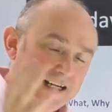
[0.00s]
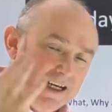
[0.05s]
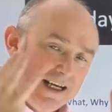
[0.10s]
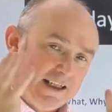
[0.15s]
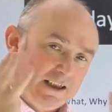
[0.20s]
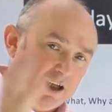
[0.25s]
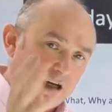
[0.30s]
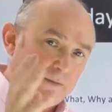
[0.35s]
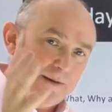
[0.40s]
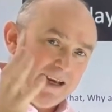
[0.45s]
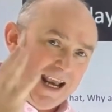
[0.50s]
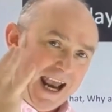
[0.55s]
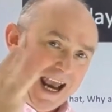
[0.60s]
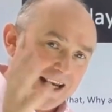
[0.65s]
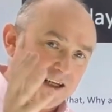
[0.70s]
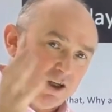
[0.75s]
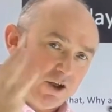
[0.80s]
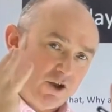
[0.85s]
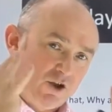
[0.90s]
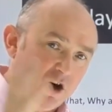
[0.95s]
It's going to be
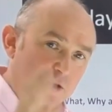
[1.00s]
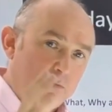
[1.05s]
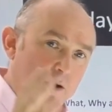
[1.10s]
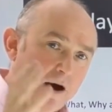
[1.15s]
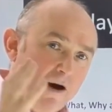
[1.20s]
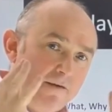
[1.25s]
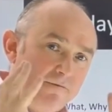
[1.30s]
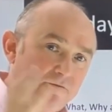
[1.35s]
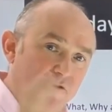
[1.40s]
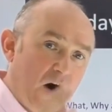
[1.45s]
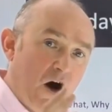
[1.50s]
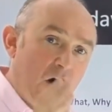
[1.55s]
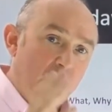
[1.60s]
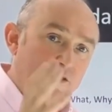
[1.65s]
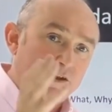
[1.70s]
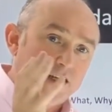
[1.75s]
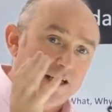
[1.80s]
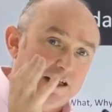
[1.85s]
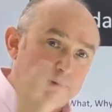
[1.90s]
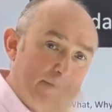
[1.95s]
at super
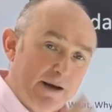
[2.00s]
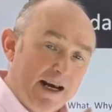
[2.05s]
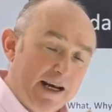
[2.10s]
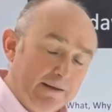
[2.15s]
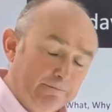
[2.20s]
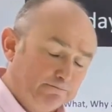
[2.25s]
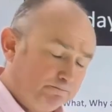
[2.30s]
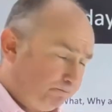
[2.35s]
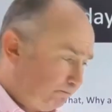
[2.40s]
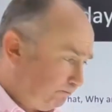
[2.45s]
fast speed.